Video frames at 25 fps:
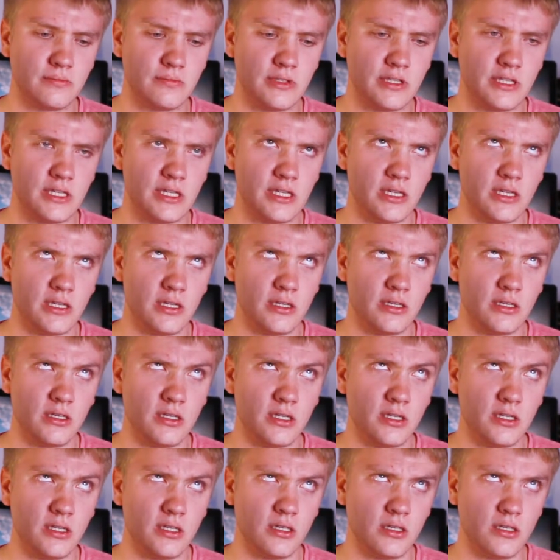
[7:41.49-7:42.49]

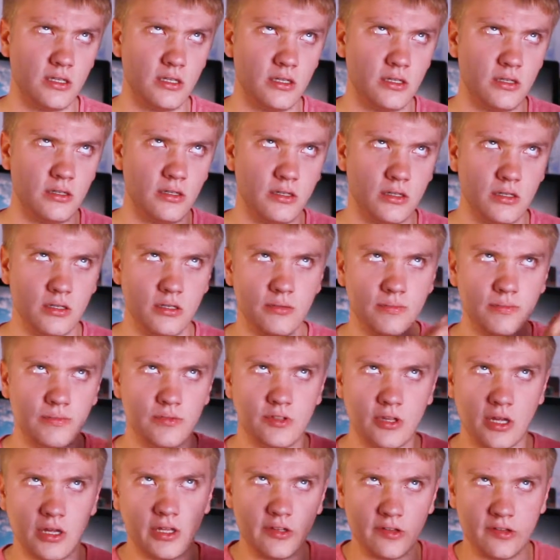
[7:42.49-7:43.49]
the
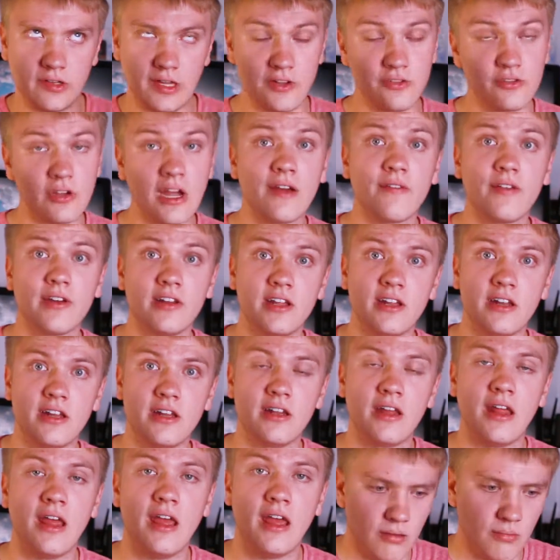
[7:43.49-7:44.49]
solid state drive I
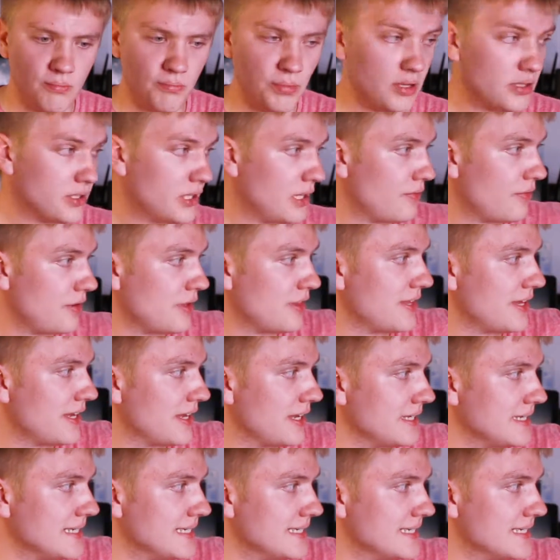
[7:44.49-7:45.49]
needed. Built
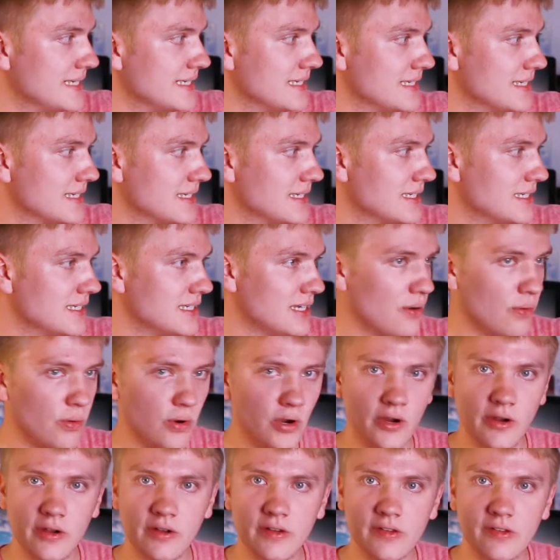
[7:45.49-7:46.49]
everything. It
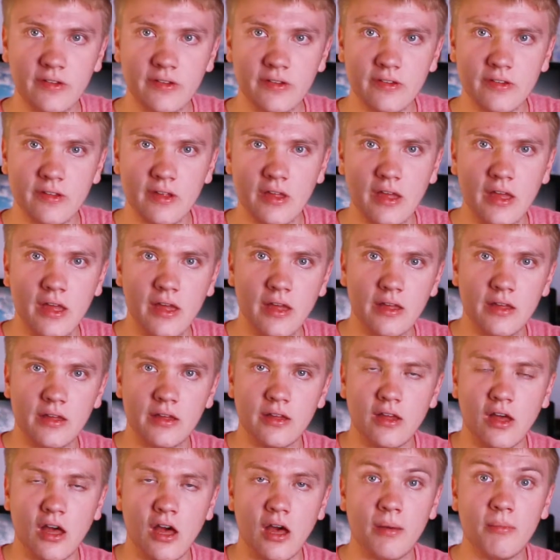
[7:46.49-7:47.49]
works
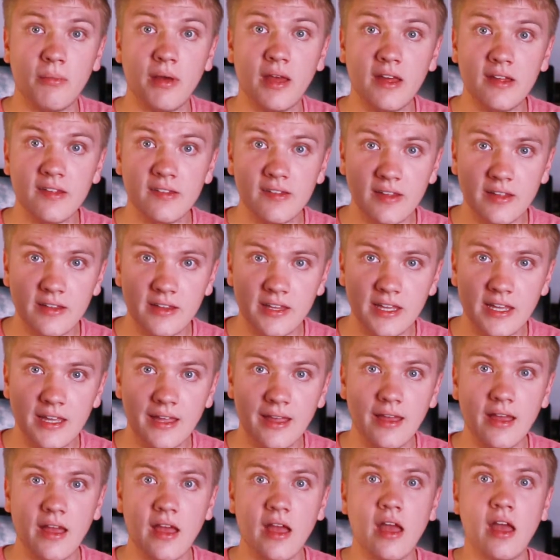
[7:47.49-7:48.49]
amazingly.
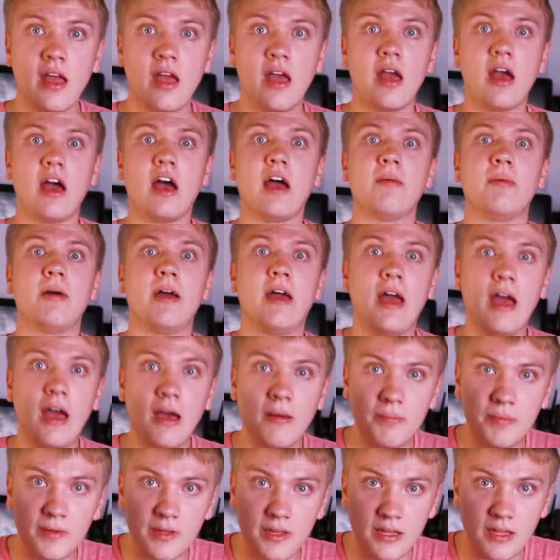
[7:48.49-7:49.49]
I'm
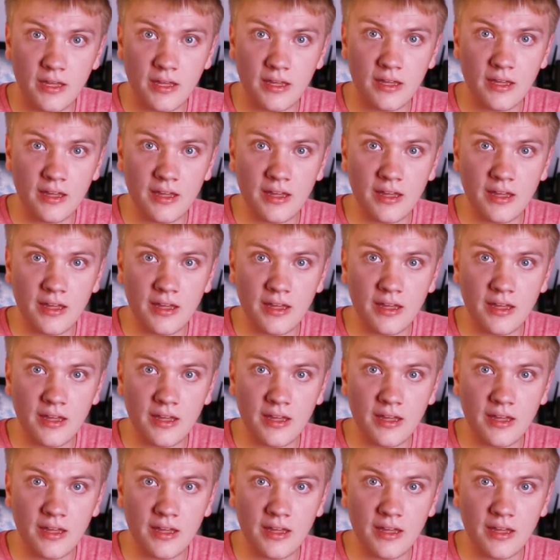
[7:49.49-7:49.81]
happy.